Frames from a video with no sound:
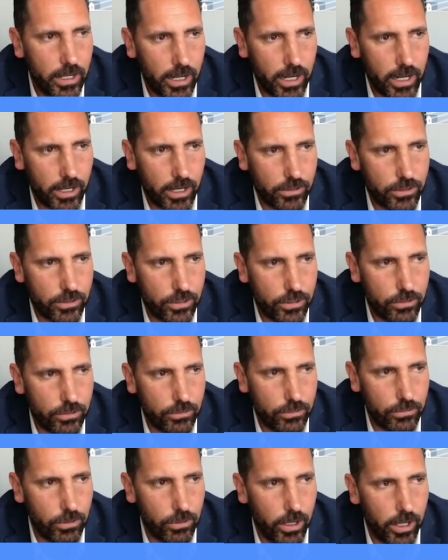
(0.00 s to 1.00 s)
and
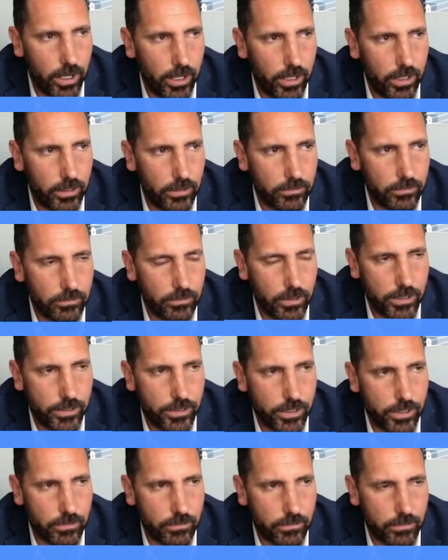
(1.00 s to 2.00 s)

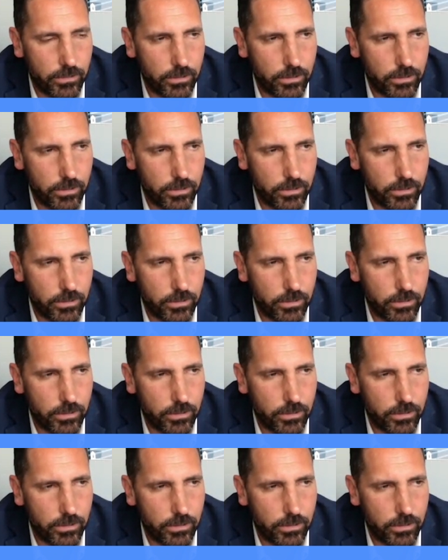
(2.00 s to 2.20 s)
to